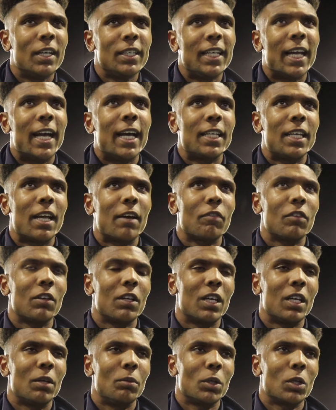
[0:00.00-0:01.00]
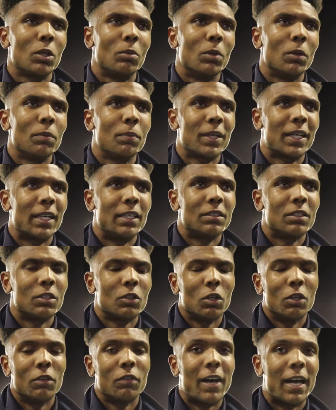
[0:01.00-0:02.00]
Yeah, definitely. We come up against a
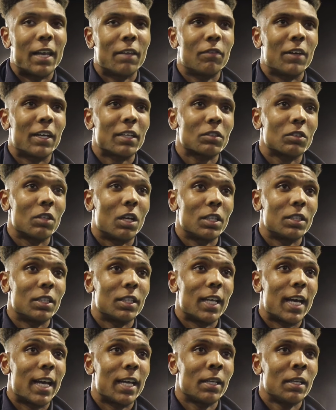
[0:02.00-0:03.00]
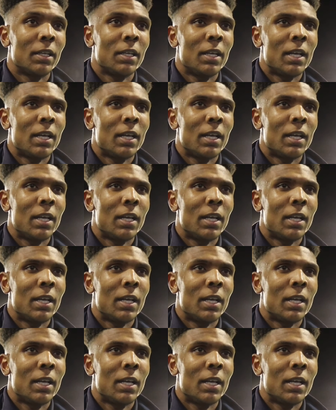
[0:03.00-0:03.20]
tough Halifax side today,